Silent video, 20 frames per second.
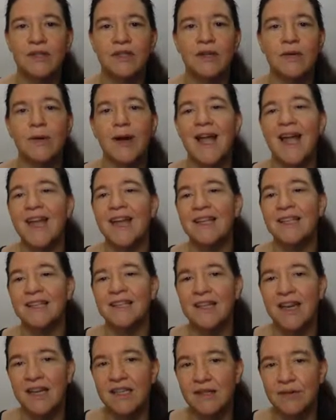So hey, it's a
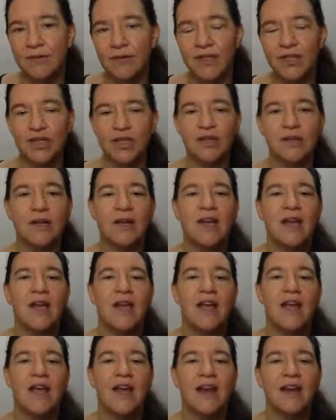nice feature
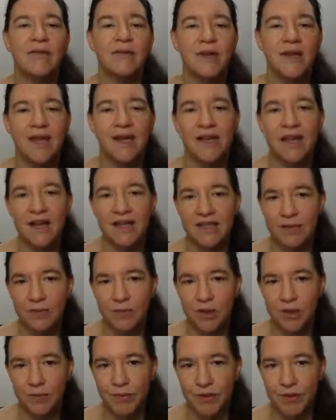and we can gain some
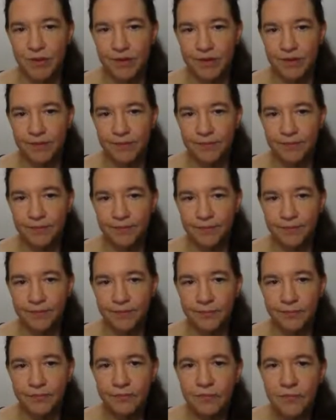experience.
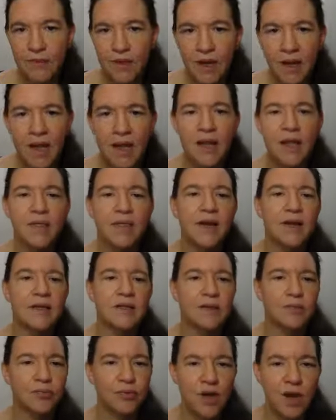There are
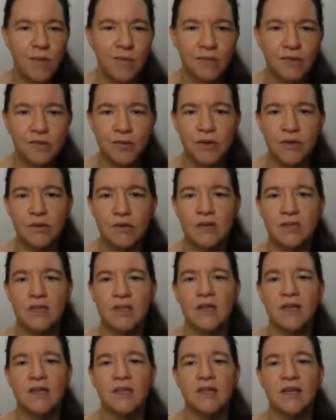some problems because the
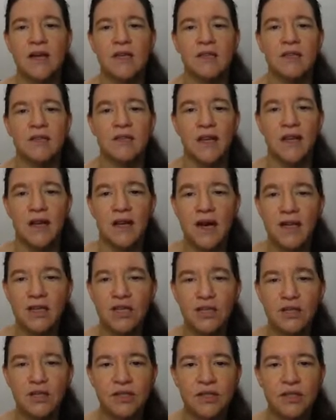key sizes are
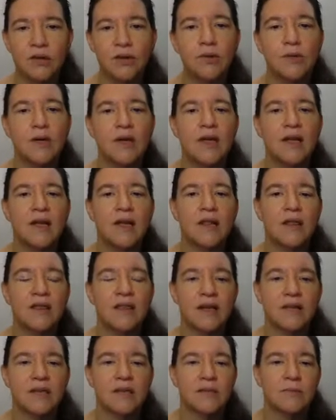larger. So
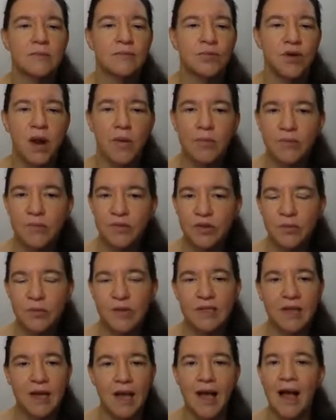there's problems
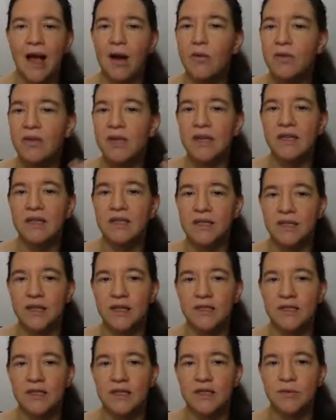with how the
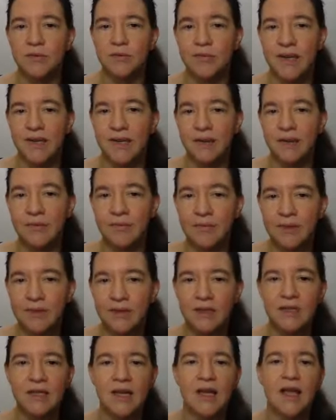internet is
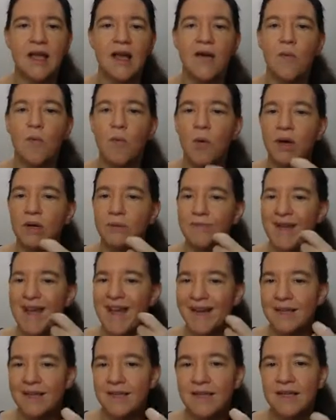built, what
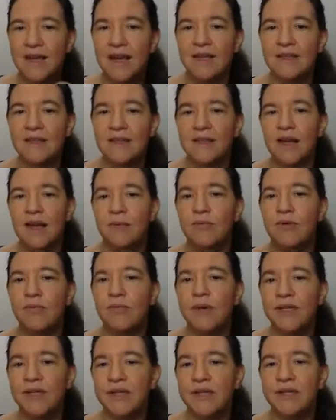packet sizes are
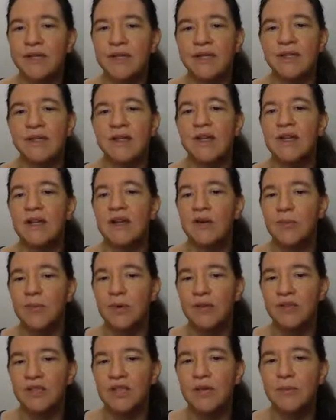permitted. And
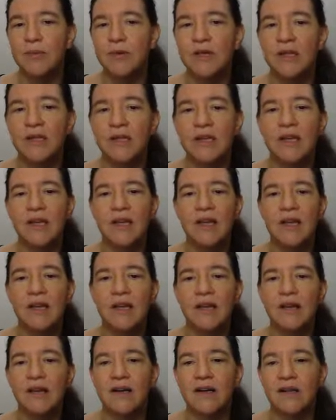well, typically
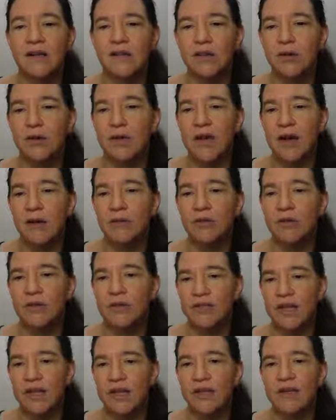you're allowed to
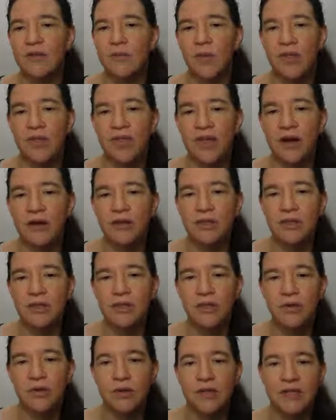send
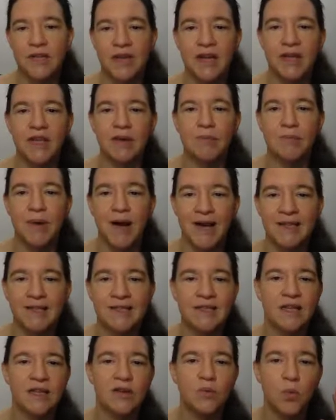1,280
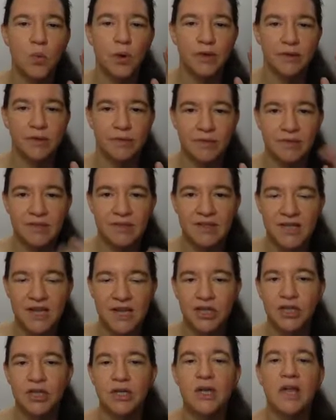bytes in one
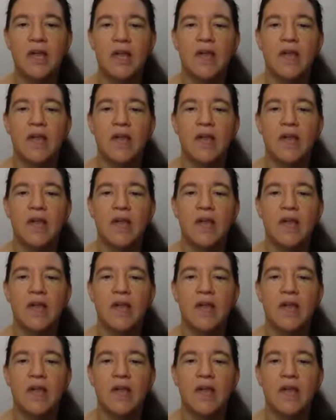session.